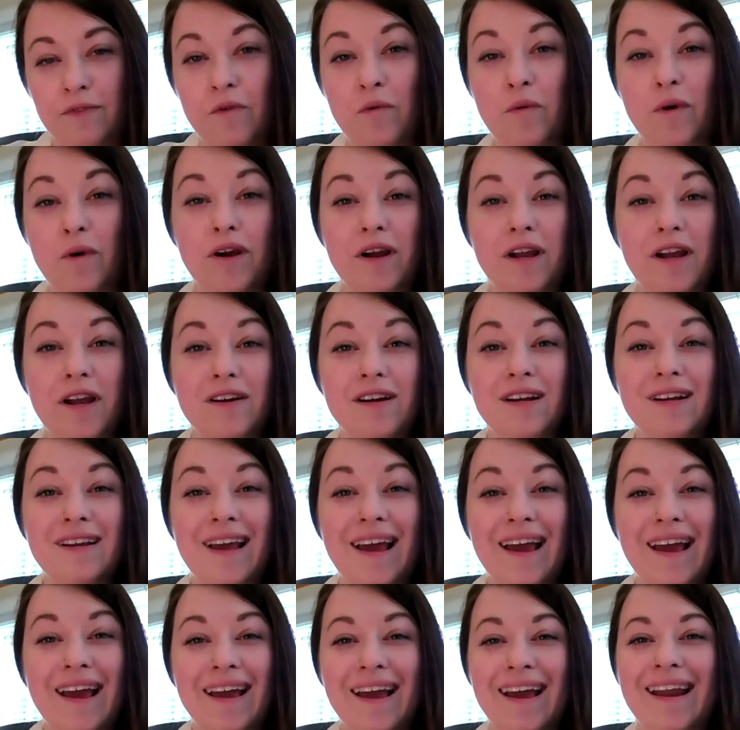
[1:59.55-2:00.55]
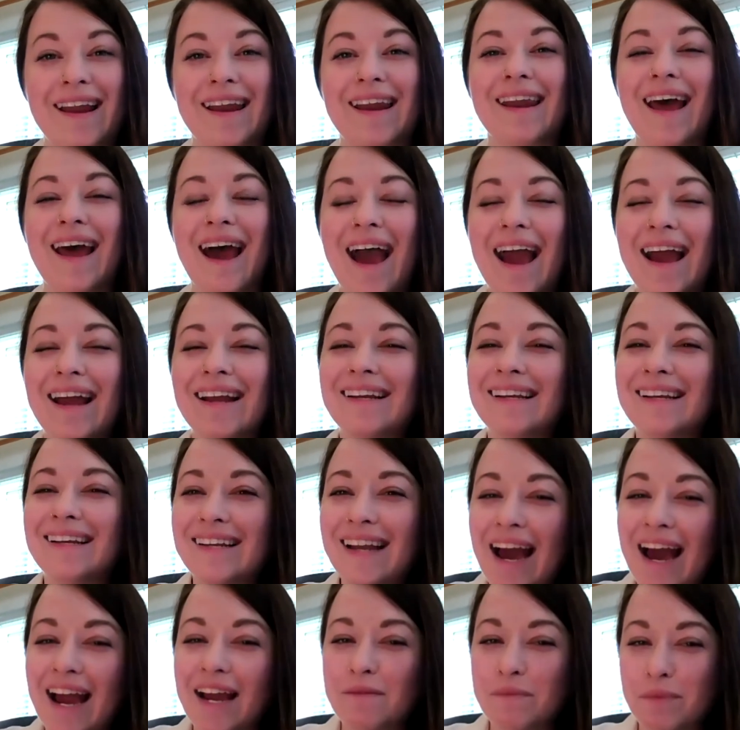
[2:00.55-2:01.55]
We are here today in
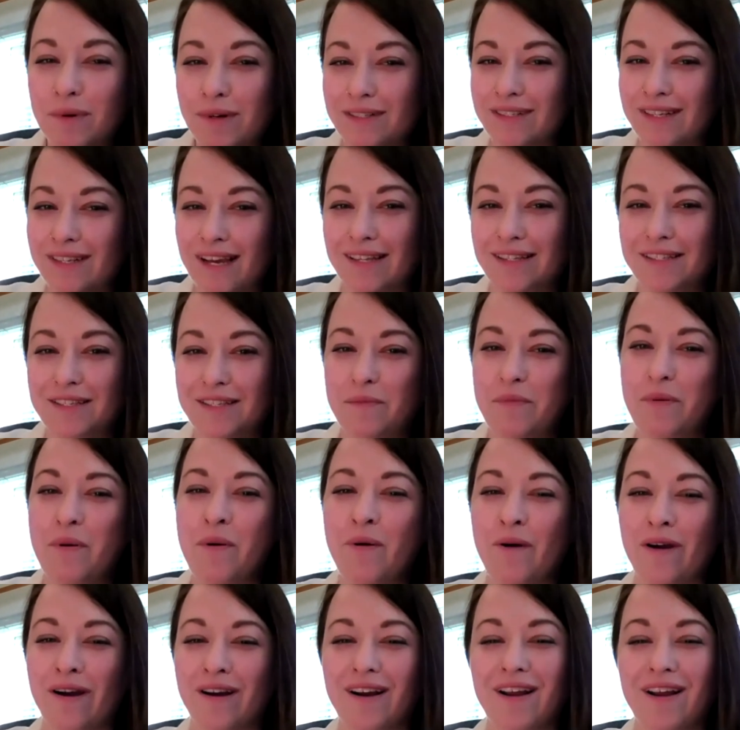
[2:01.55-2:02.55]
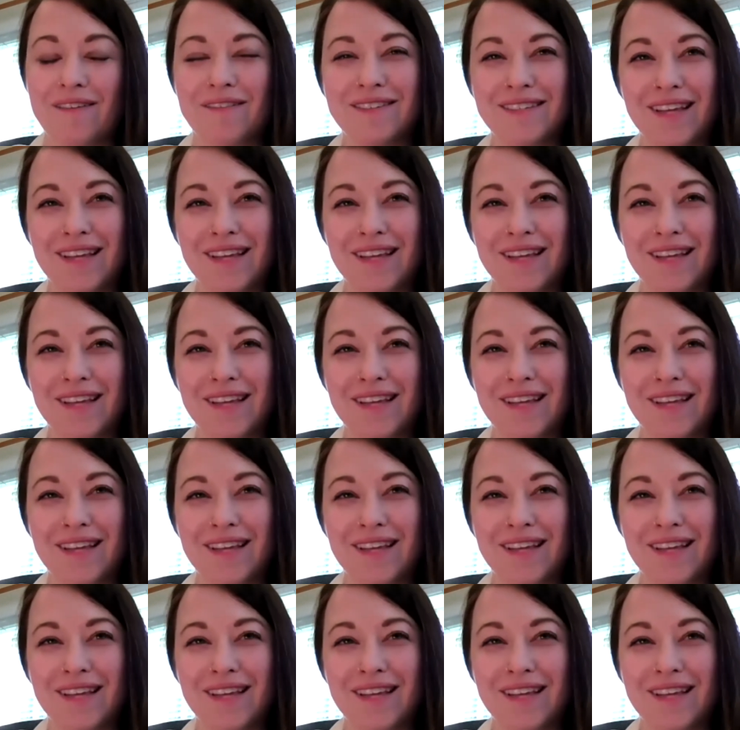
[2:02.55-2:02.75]
99% support